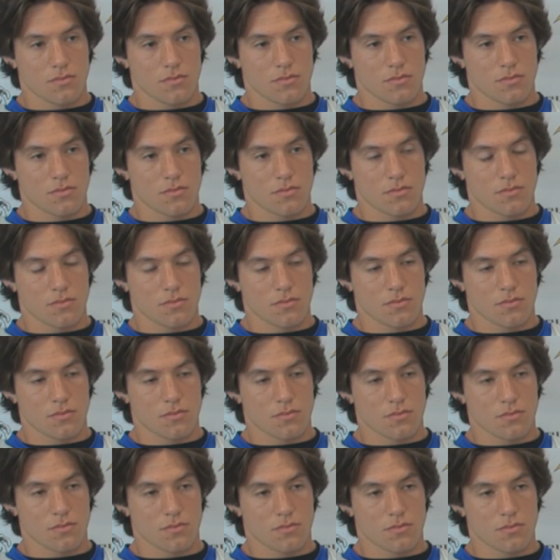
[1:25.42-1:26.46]

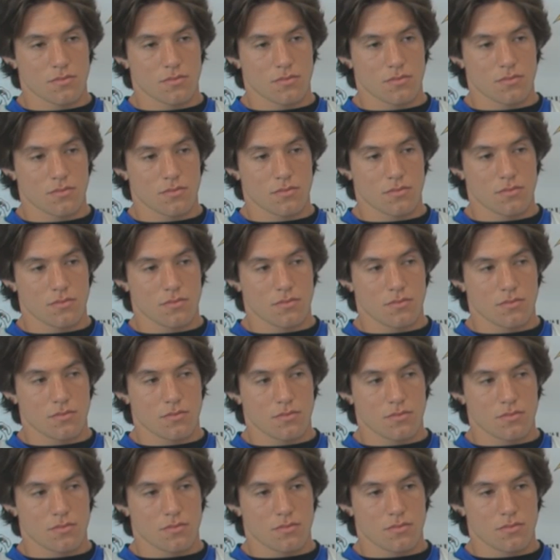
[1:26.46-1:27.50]

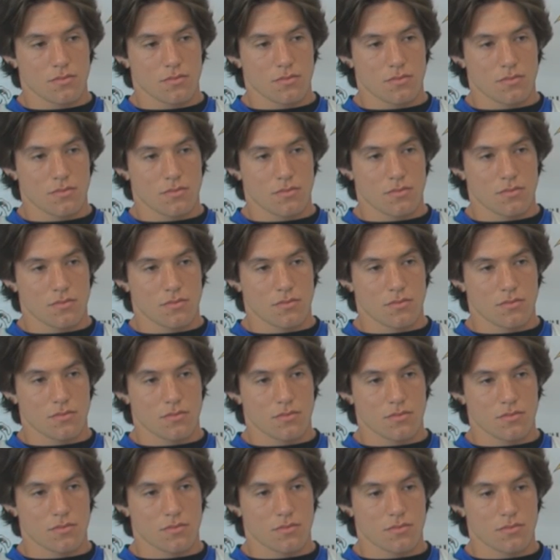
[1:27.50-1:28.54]

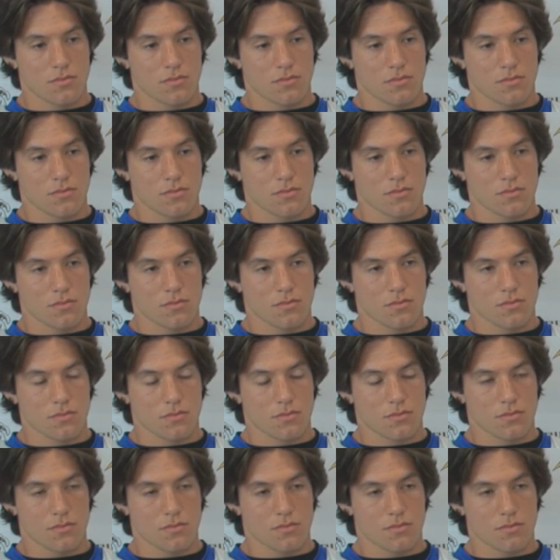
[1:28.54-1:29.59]

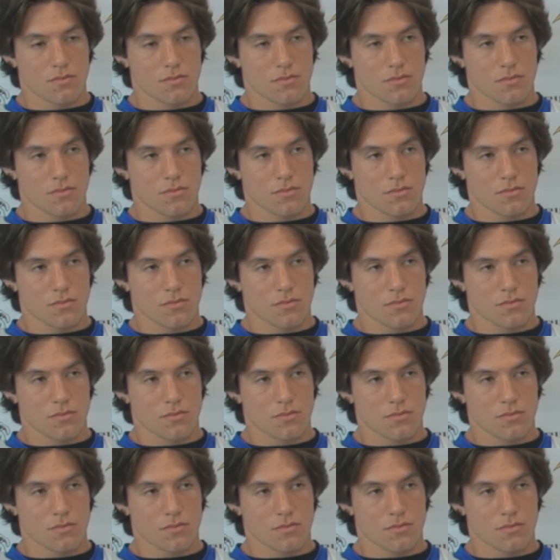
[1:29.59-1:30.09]
The person shown says nothing.